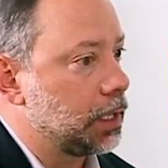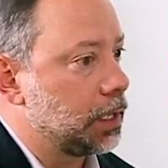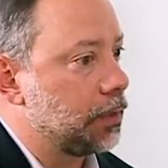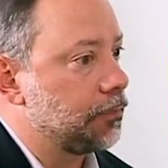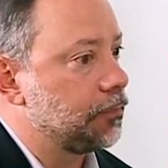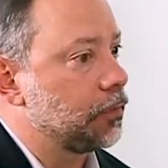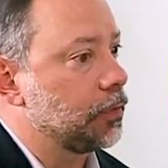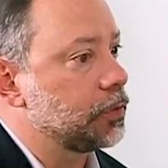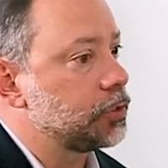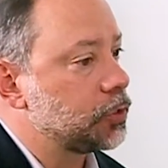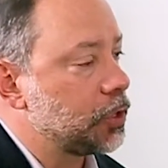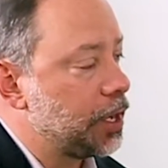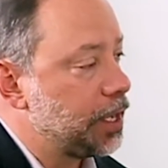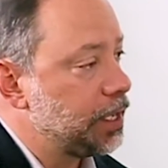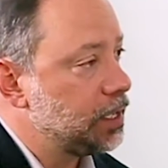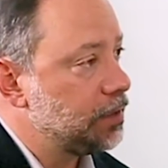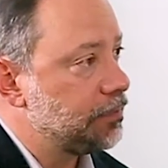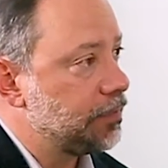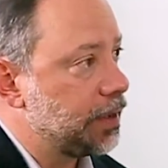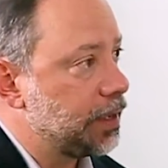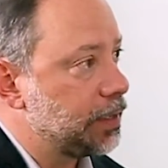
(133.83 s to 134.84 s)
for a training
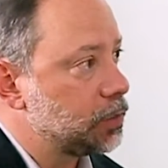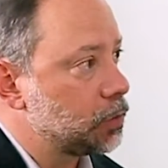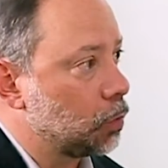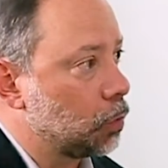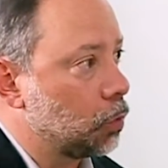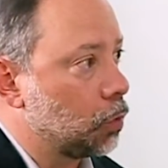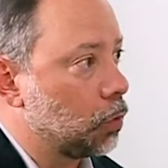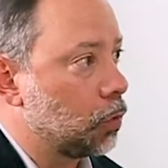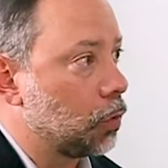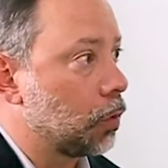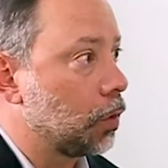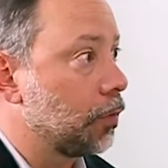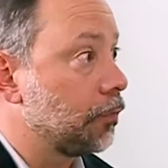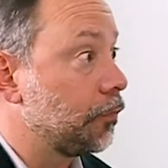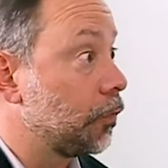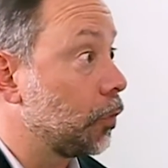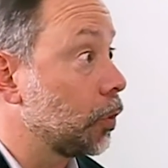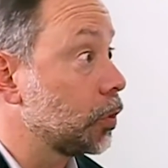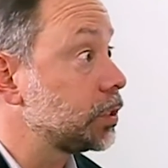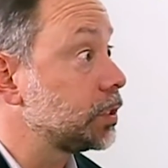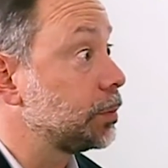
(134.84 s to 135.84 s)
event or
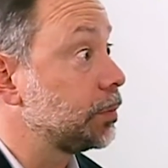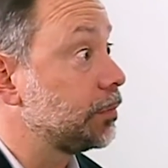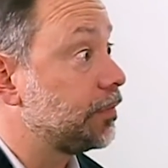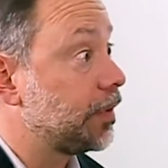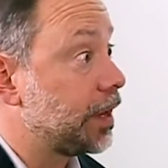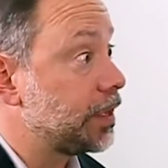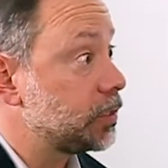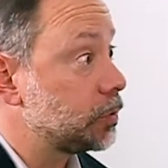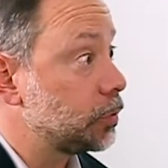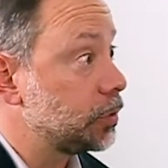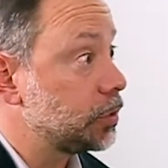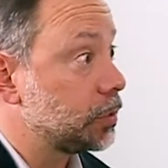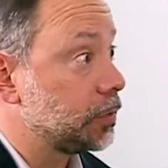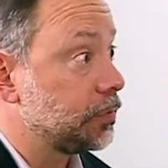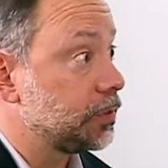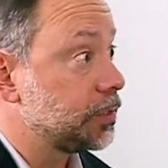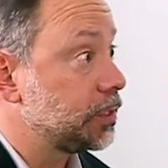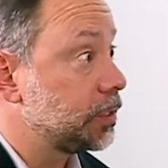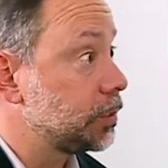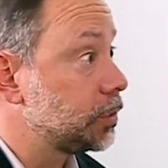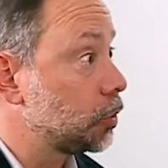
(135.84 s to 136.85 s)
for some advisory
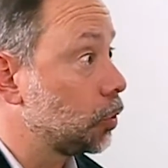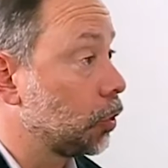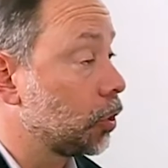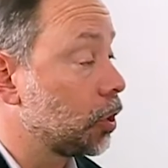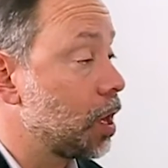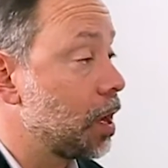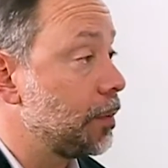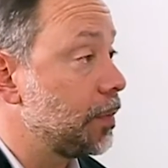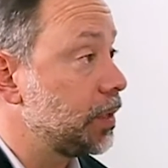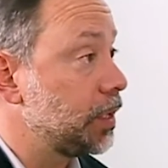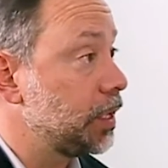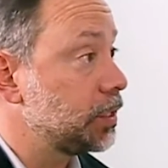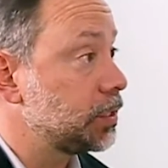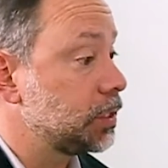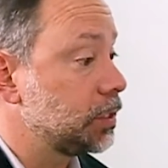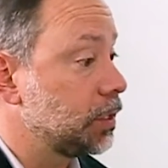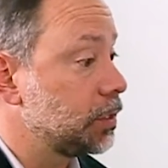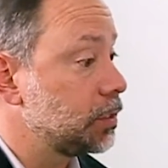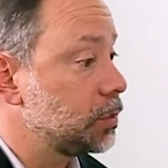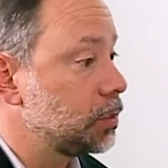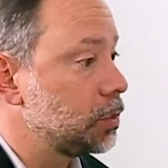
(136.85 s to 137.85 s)
services or a combination
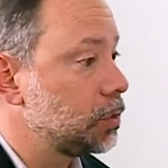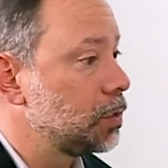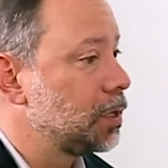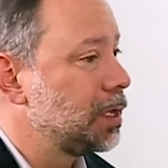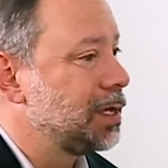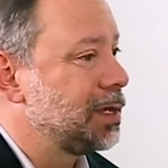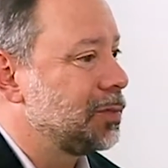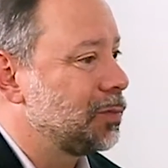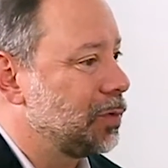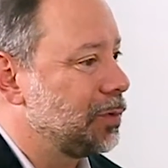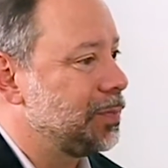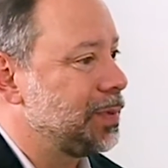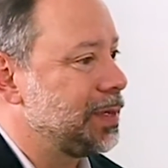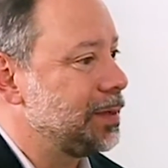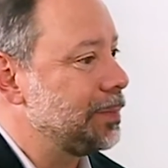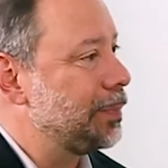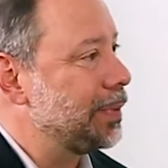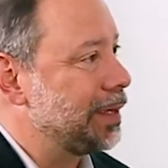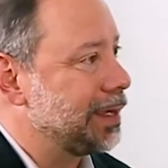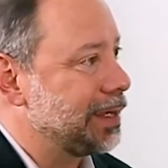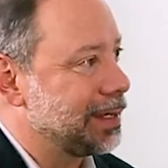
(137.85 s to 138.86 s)
of the two, would be
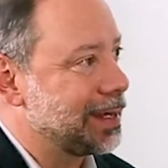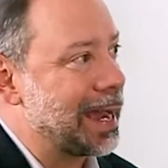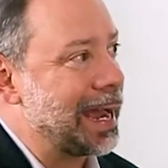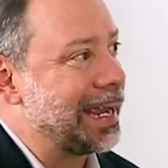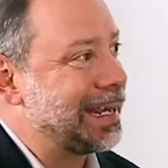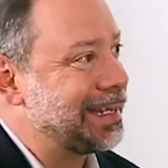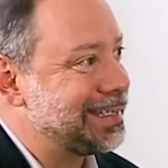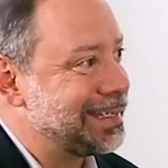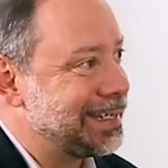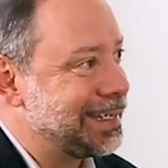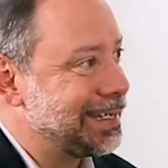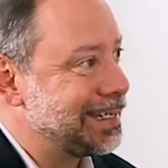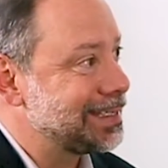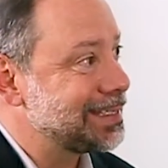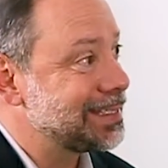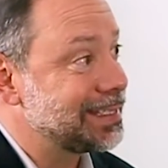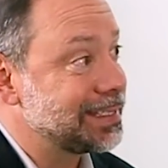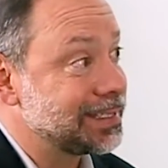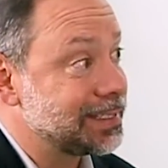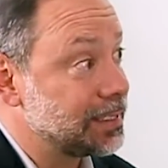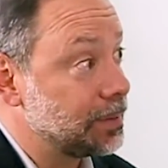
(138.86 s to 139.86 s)
big IT
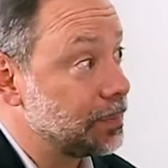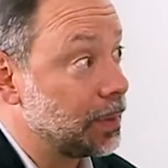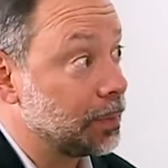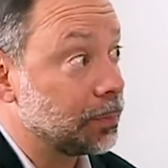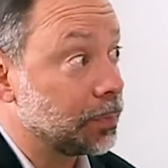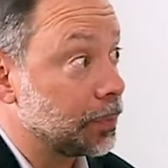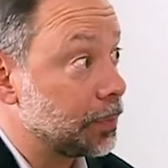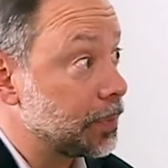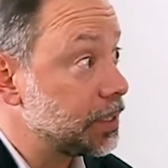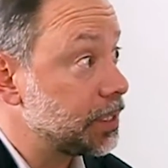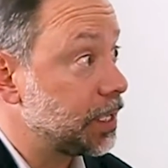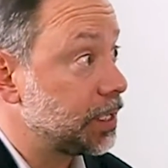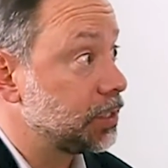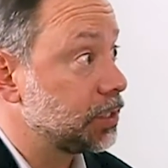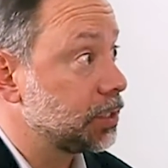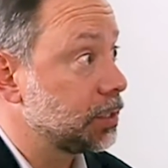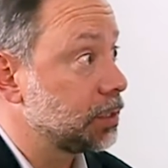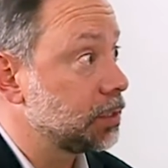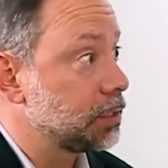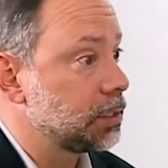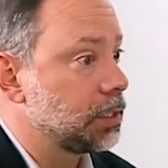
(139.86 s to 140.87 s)
system
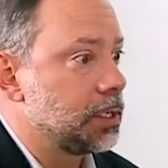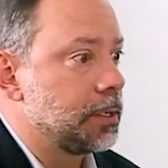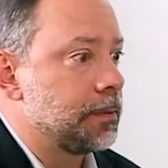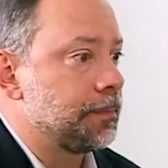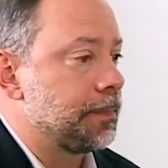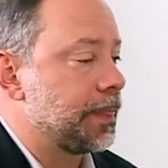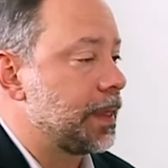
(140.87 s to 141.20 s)
implementations.